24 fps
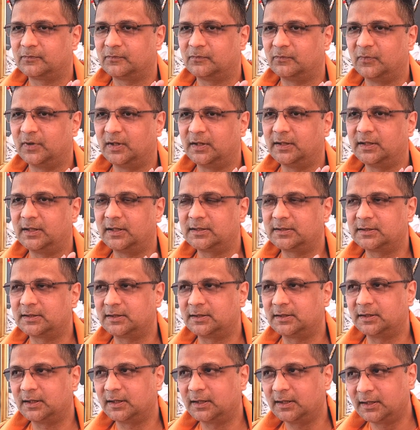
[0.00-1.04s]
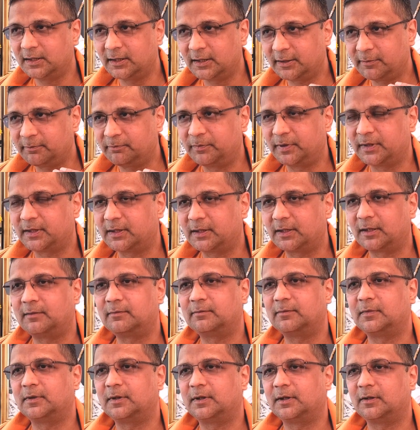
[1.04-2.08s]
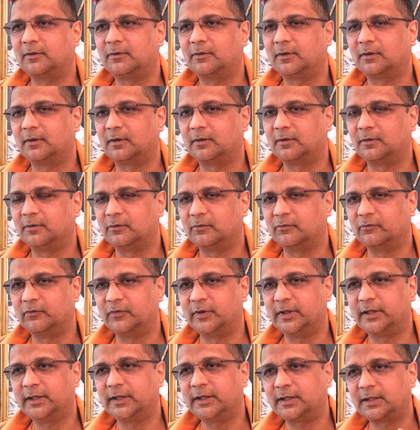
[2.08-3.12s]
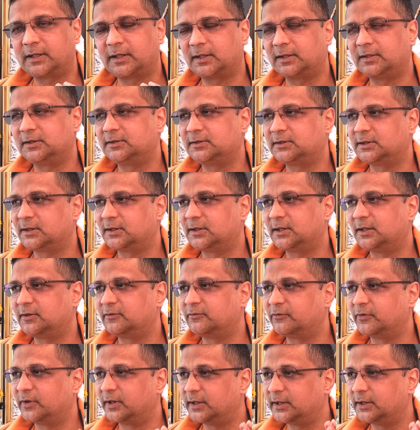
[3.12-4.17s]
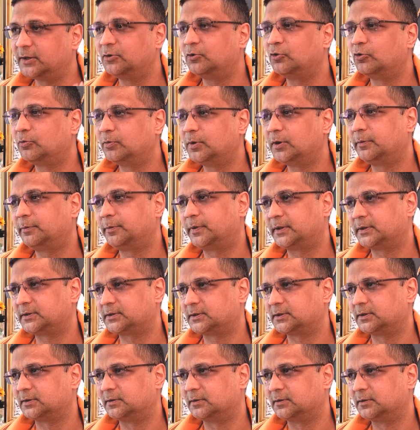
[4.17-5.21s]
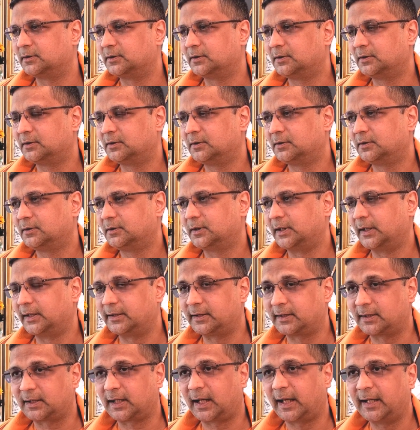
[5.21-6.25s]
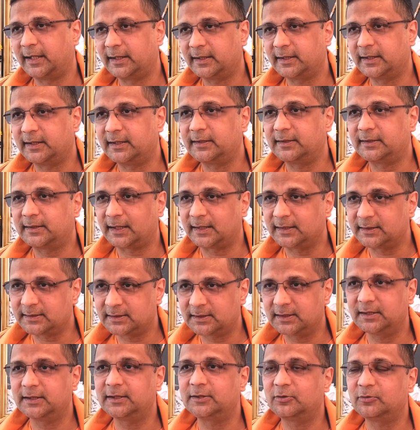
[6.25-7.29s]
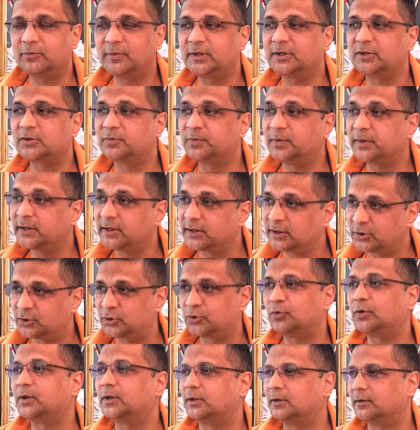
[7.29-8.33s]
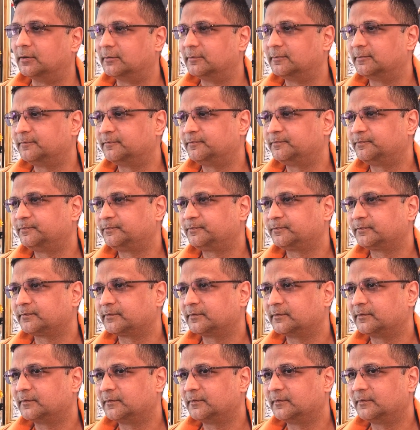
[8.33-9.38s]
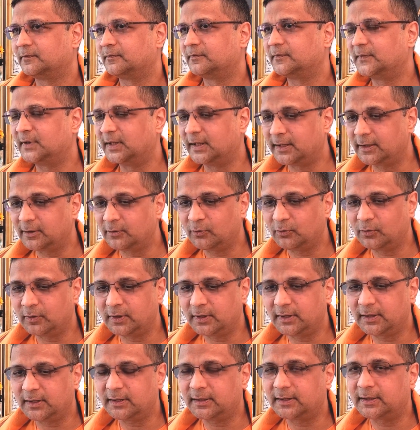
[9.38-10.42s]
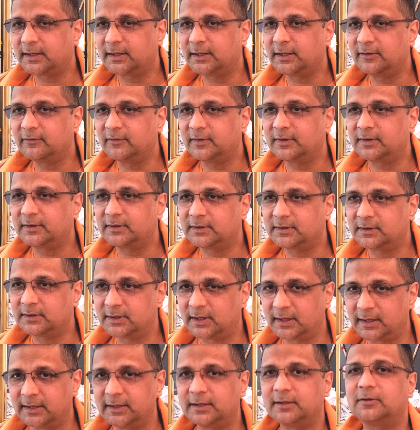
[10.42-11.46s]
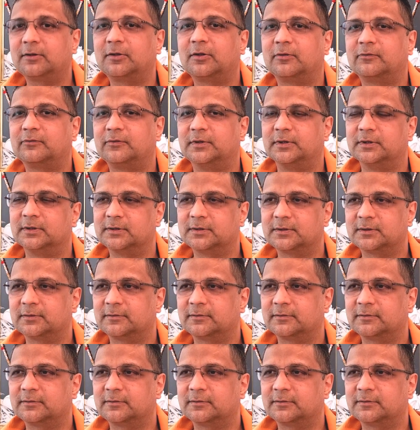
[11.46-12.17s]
when he has really become a very cultured and very noble person and trying intensely to be spiritual, then only he can even think of this.